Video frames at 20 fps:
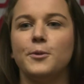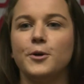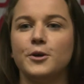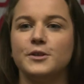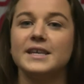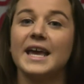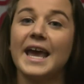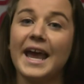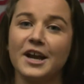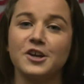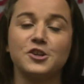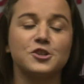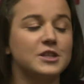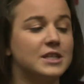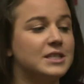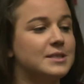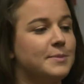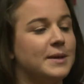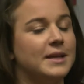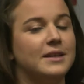birds actually
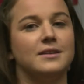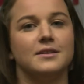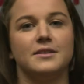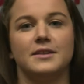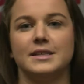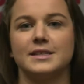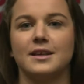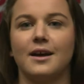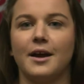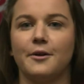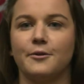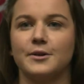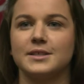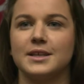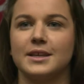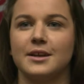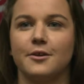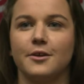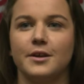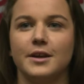spend in these
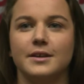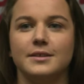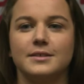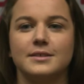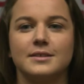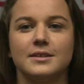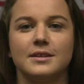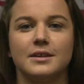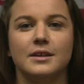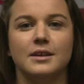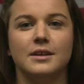high-risk areas.